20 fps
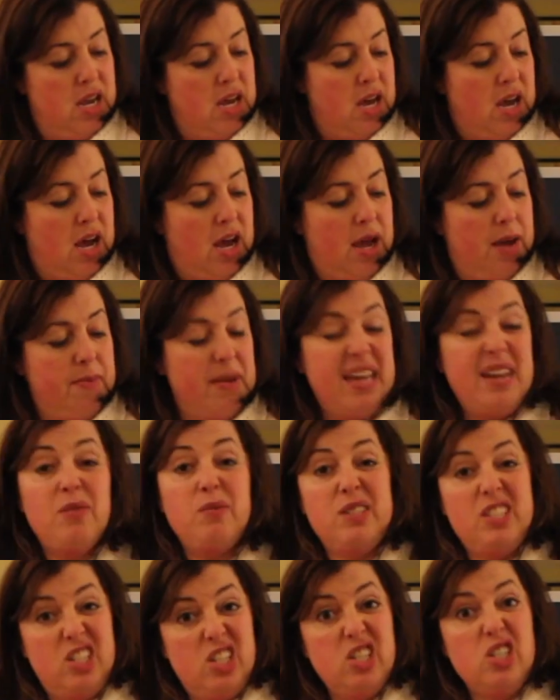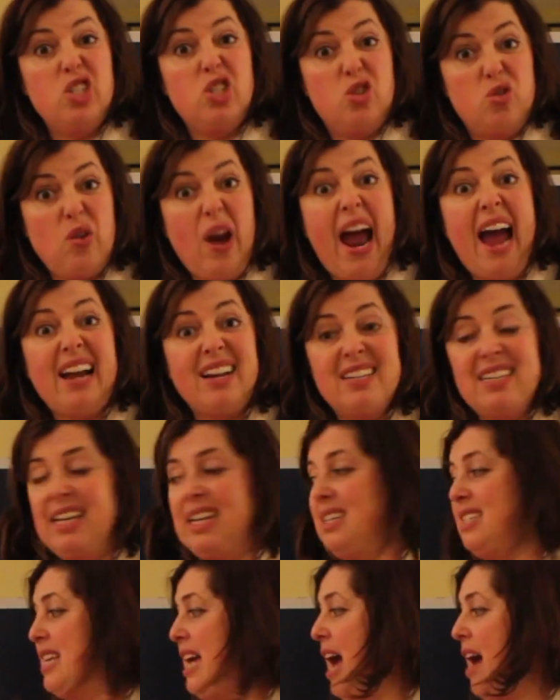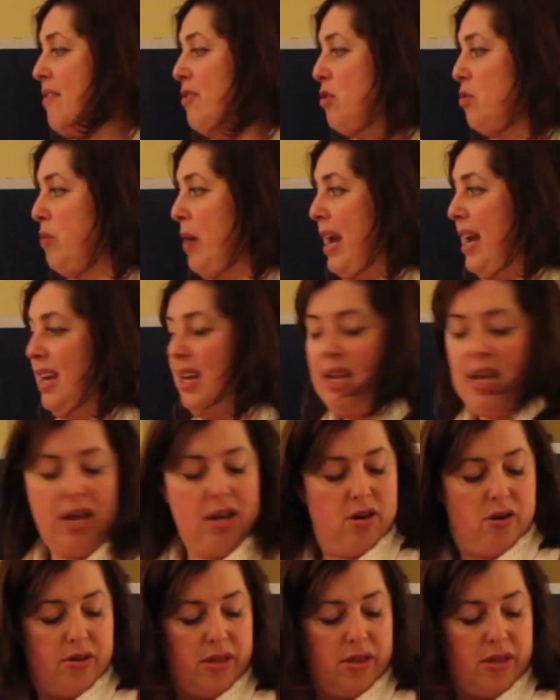and it was distracting to have a radiator